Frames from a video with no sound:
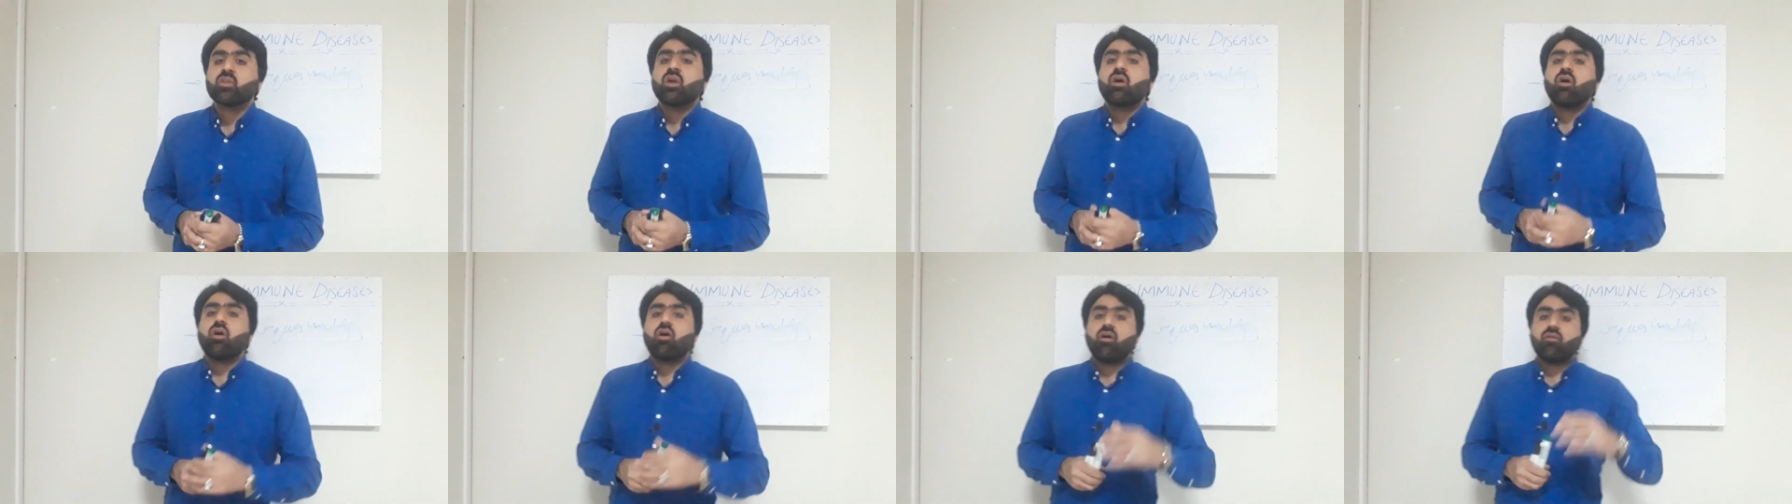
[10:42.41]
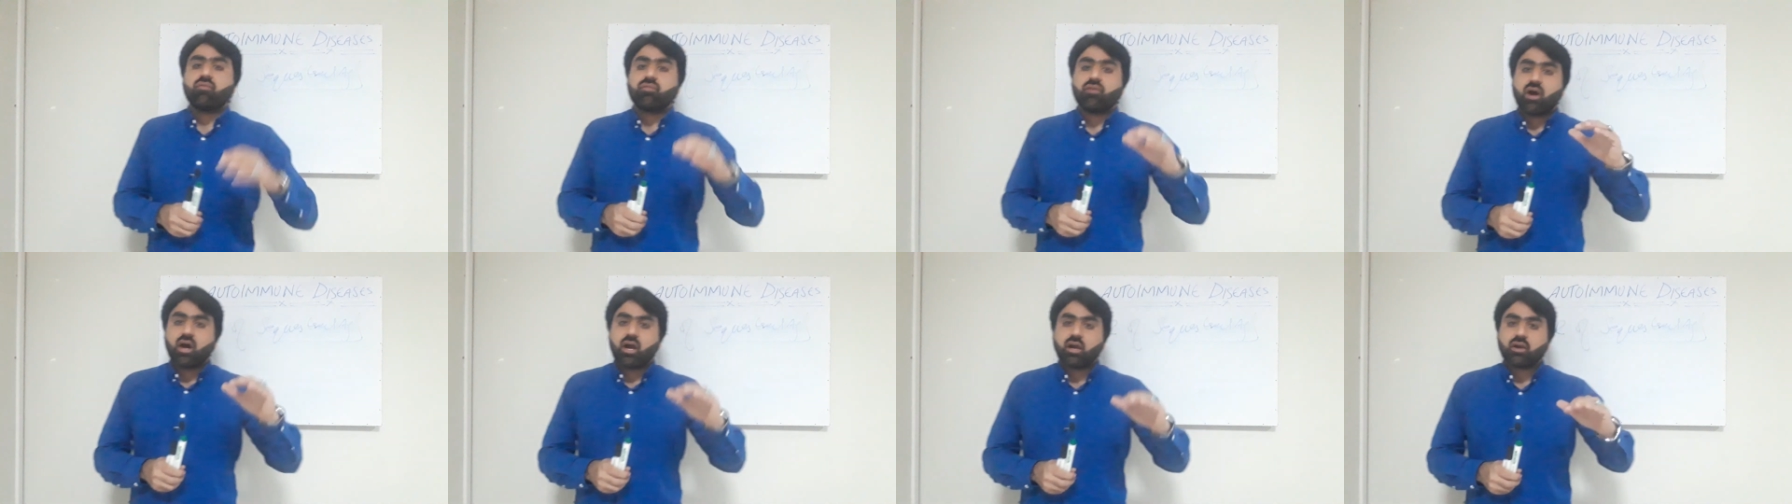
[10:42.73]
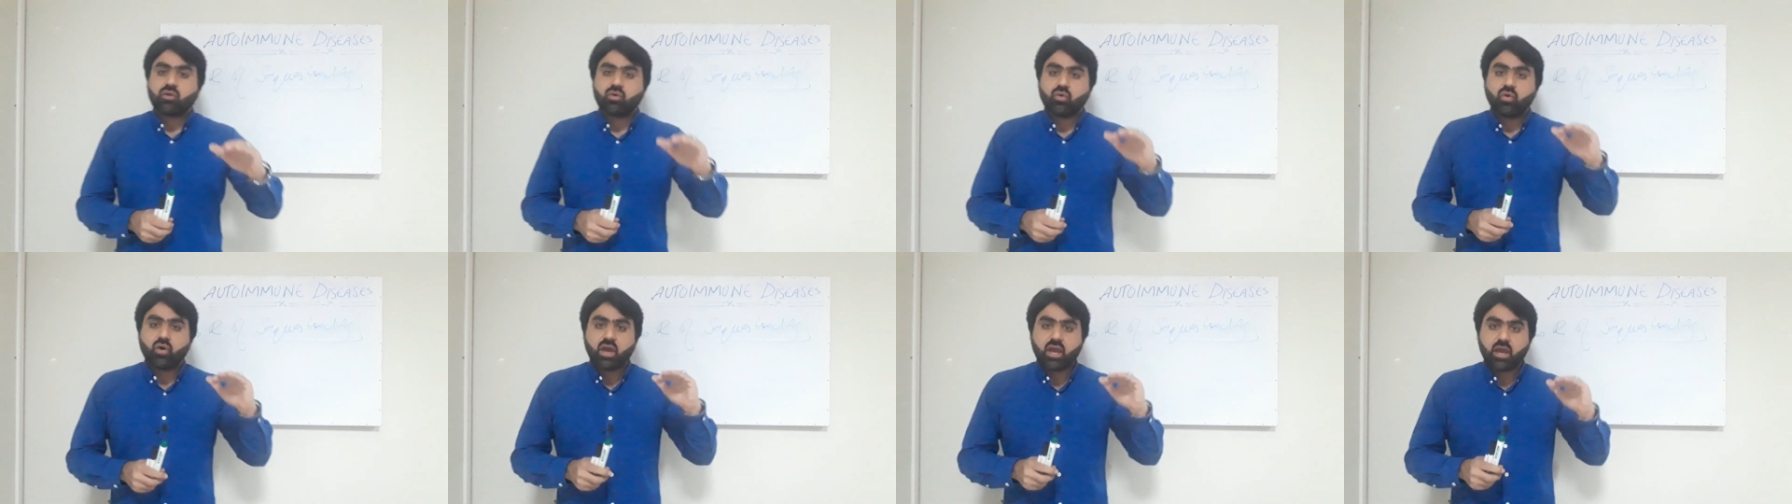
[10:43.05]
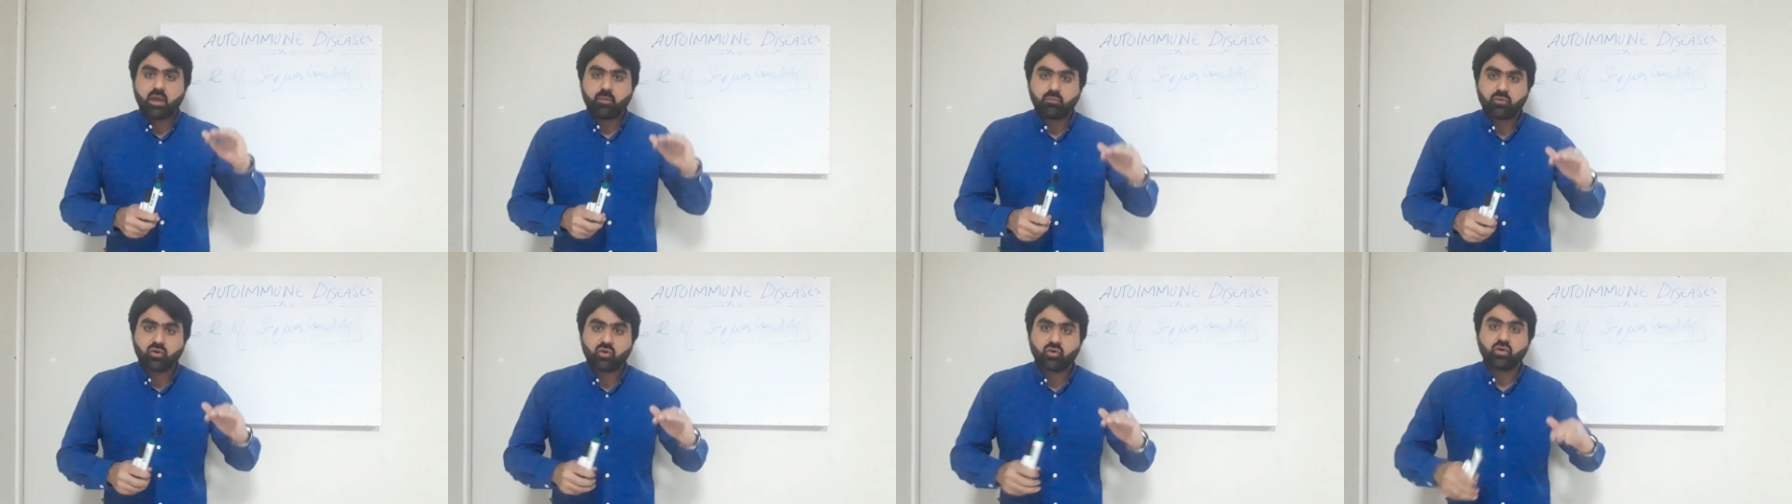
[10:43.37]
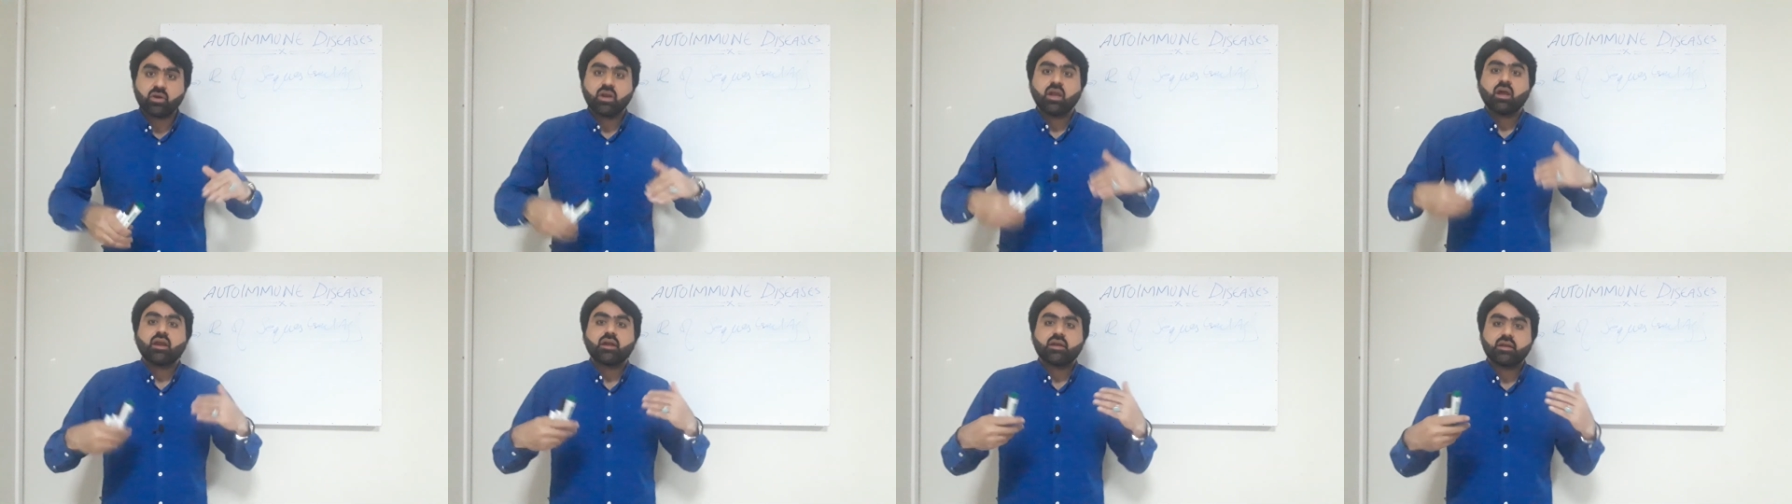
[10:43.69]
of autoimmune
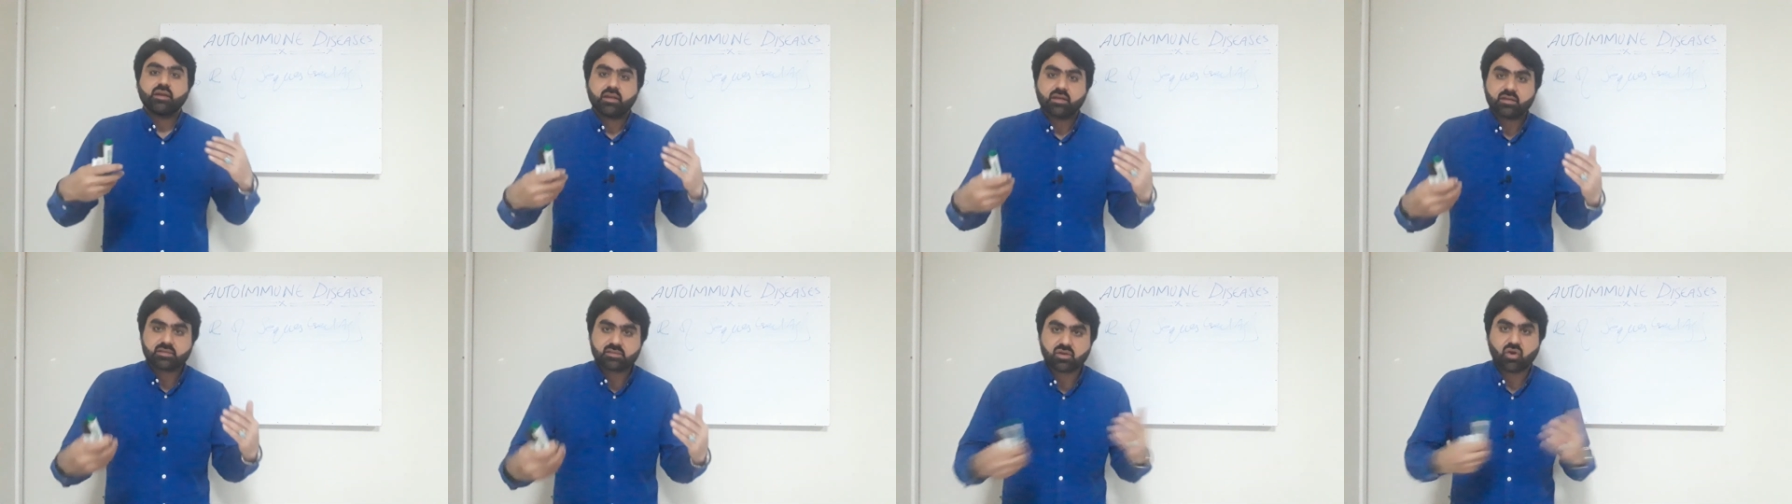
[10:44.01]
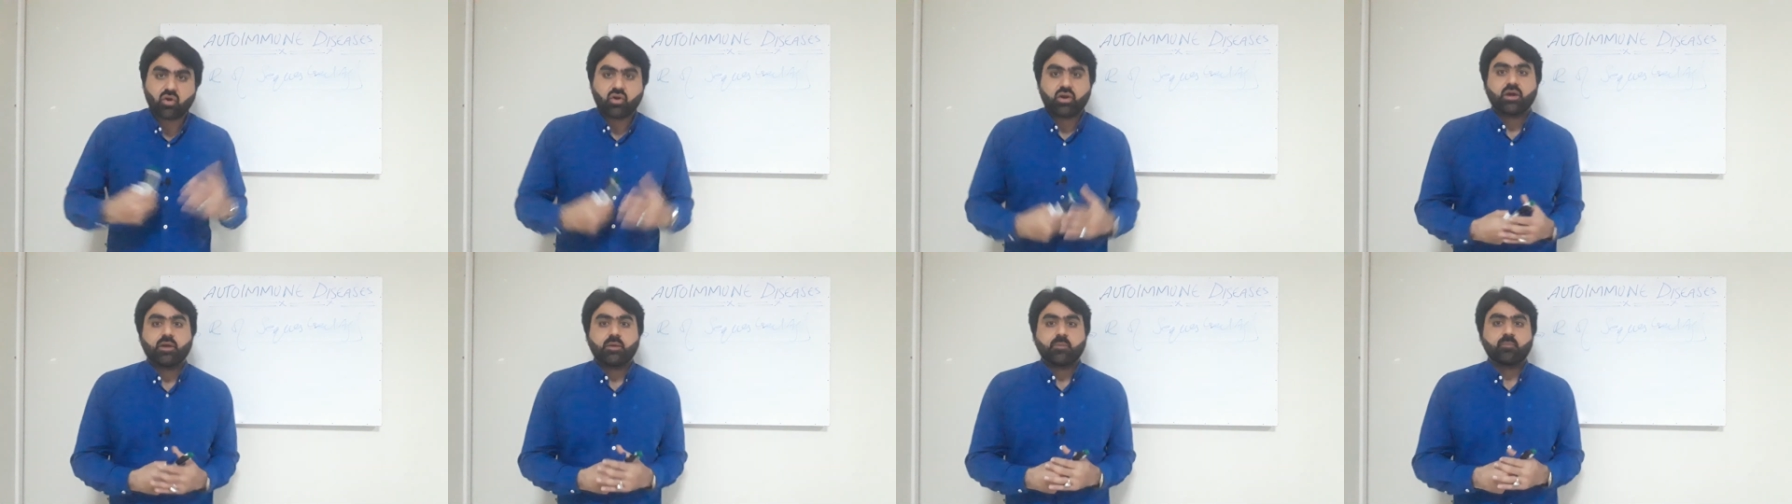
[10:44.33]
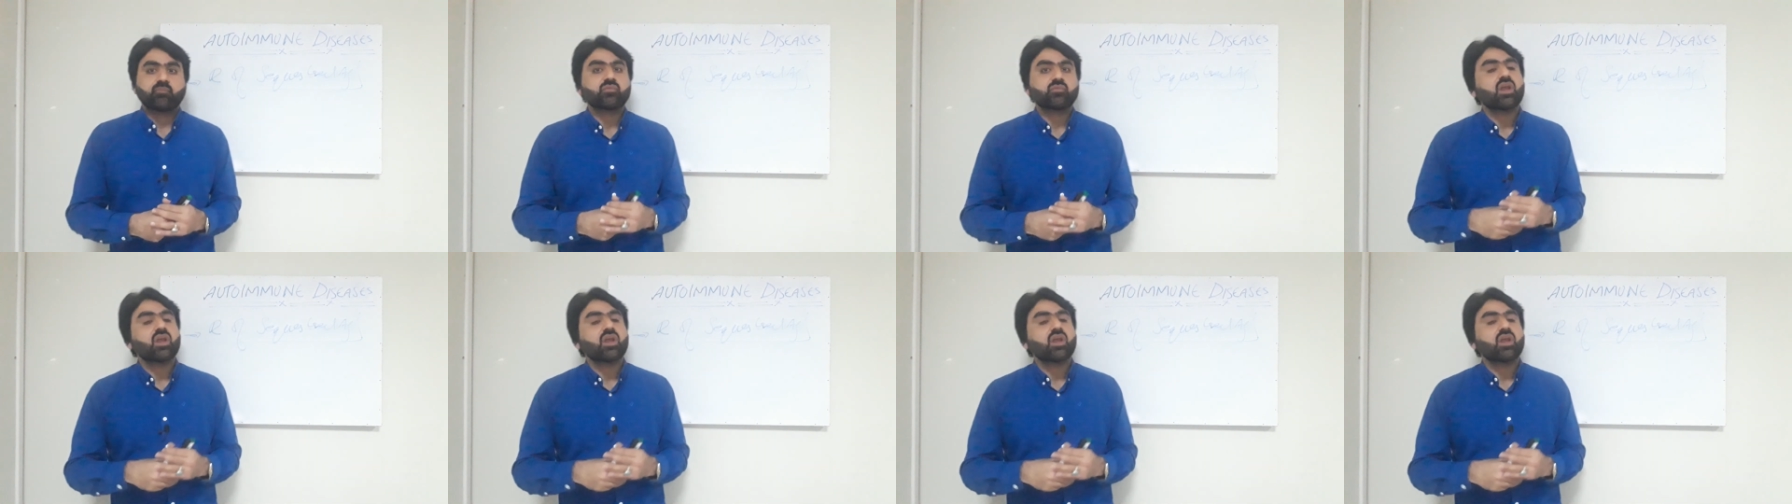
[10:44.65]
disorder.